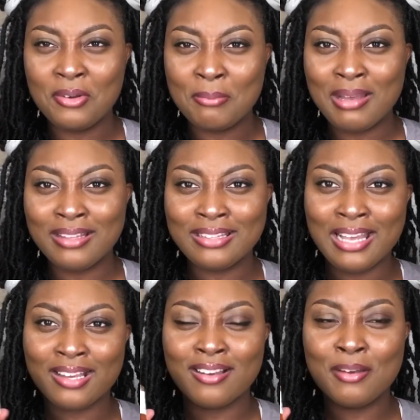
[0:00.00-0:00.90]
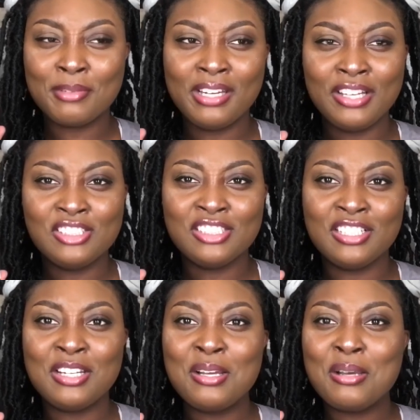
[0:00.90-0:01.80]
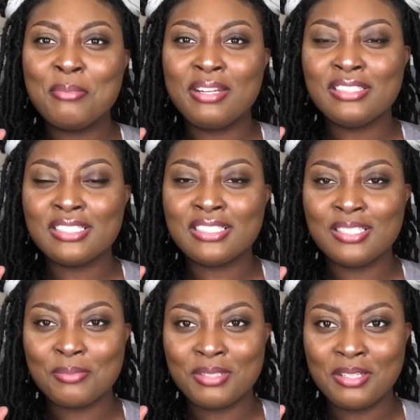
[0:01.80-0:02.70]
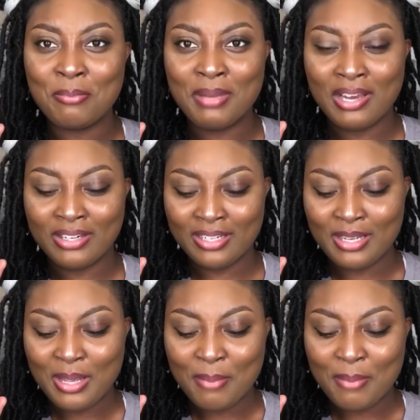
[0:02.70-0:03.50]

about that combination, but it's just something about it.